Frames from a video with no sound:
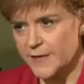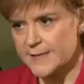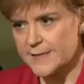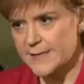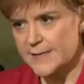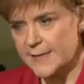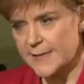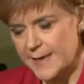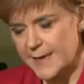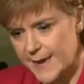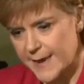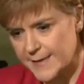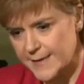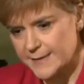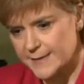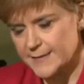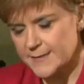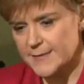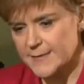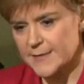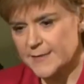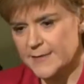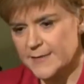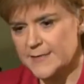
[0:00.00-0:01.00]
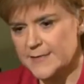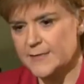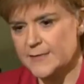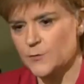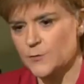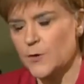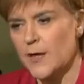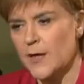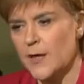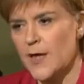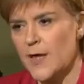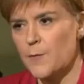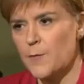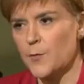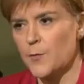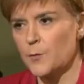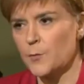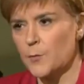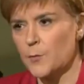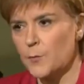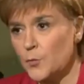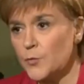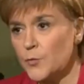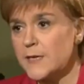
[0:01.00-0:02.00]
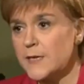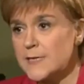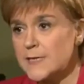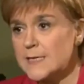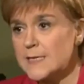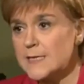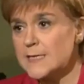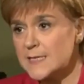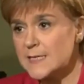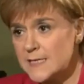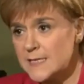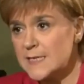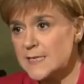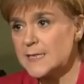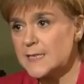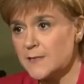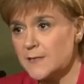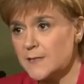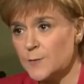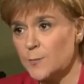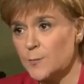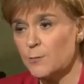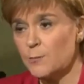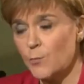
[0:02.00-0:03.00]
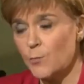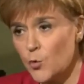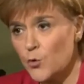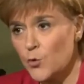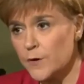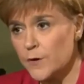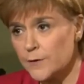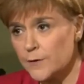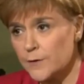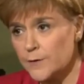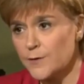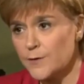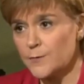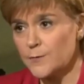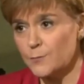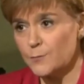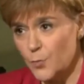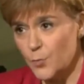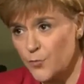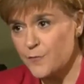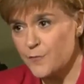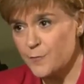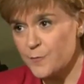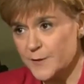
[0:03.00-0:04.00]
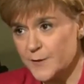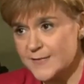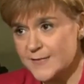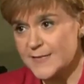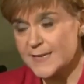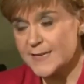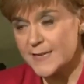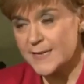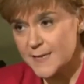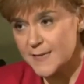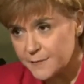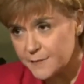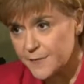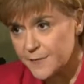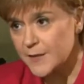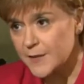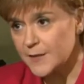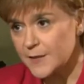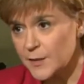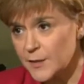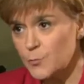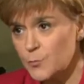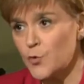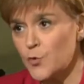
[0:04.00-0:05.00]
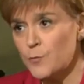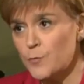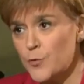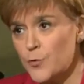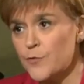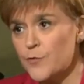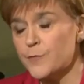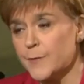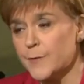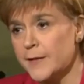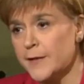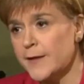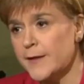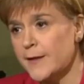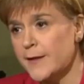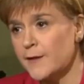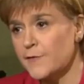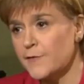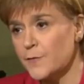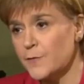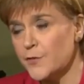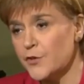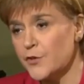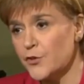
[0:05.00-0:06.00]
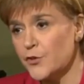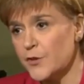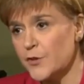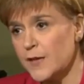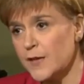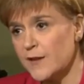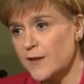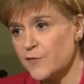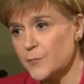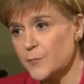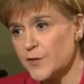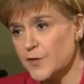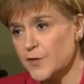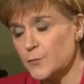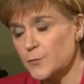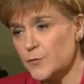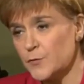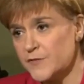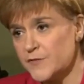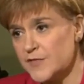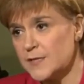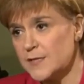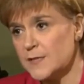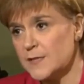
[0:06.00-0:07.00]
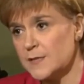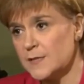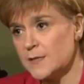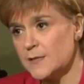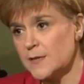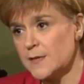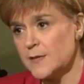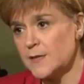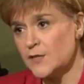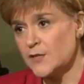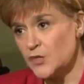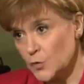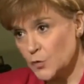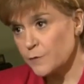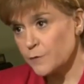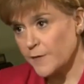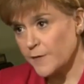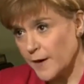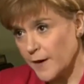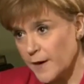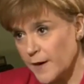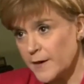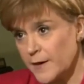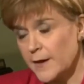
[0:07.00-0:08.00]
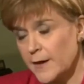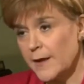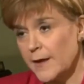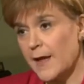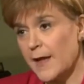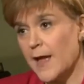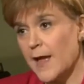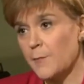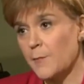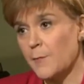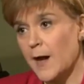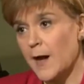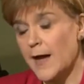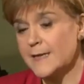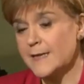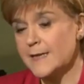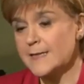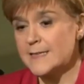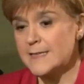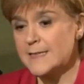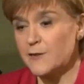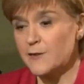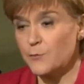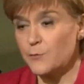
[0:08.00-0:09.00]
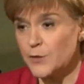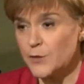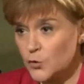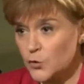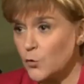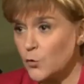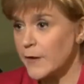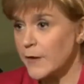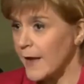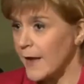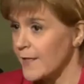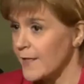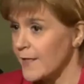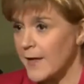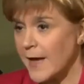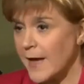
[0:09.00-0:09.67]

to try to get to a deal, but we will need to see more movement, significantly more movement from the UK Government than we've seen so far. And if we don't